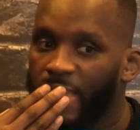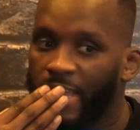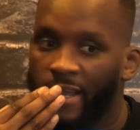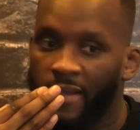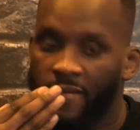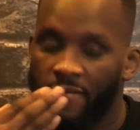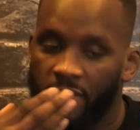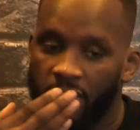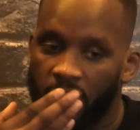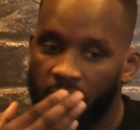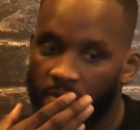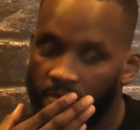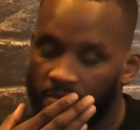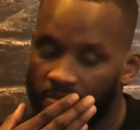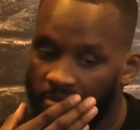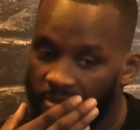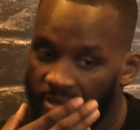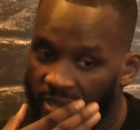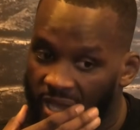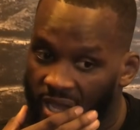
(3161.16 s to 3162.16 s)
I think
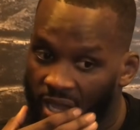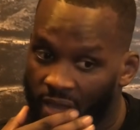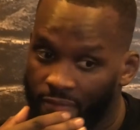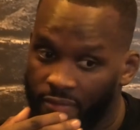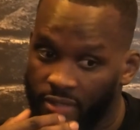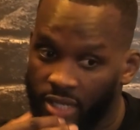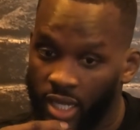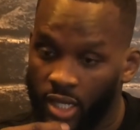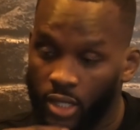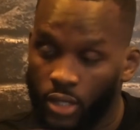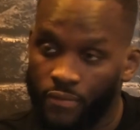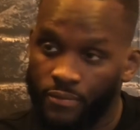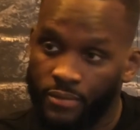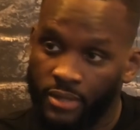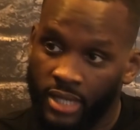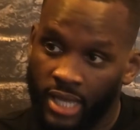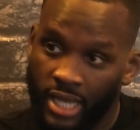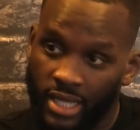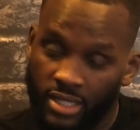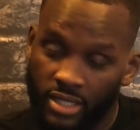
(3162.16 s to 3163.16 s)
obviously I love
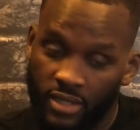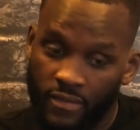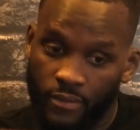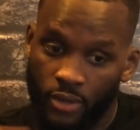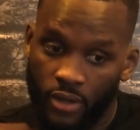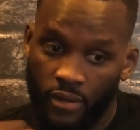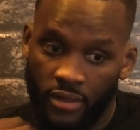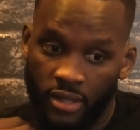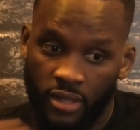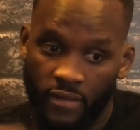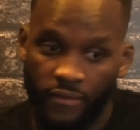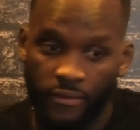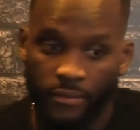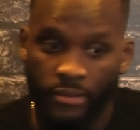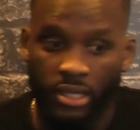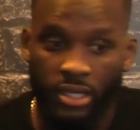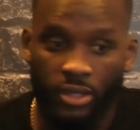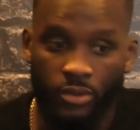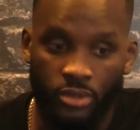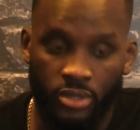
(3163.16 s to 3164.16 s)
being active, but I think for
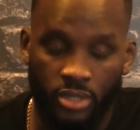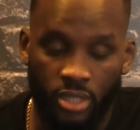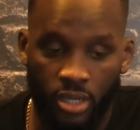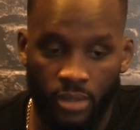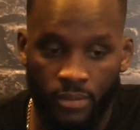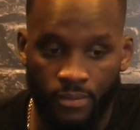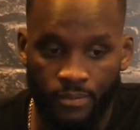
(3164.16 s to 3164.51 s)
me it was